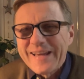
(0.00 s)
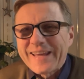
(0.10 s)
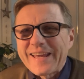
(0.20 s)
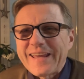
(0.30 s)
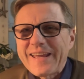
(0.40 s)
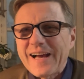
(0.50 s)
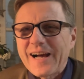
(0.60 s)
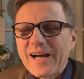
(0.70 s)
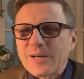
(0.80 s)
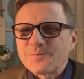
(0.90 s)
He
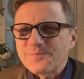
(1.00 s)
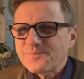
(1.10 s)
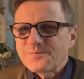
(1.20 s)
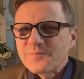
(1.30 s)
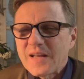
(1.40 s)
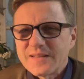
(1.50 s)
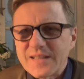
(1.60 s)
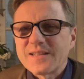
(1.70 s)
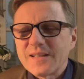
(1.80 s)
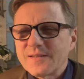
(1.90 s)
um,
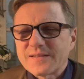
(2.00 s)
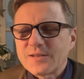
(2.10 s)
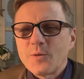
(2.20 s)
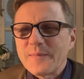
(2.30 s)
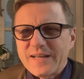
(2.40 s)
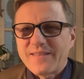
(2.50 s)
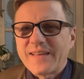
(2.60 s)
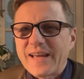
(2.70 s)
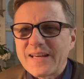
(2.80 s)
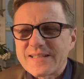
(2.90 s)
did so many
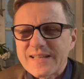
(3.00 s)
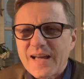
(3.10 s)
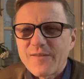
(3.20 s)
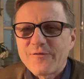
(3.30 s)
things uh,